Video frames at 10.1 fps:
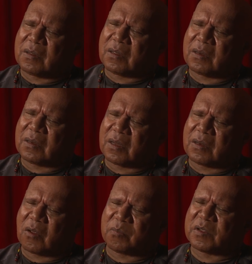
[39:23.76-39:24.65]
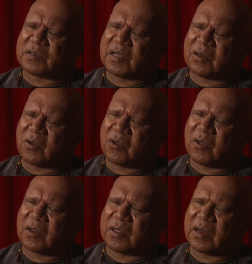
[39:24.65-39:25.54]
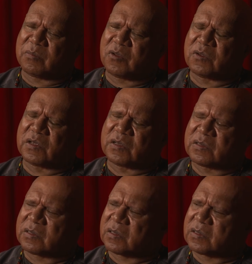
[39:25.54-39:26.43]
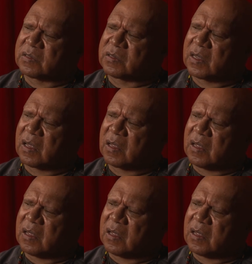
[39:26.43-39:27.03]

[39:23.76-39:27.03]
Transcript: and not be seen or heard again. Music is a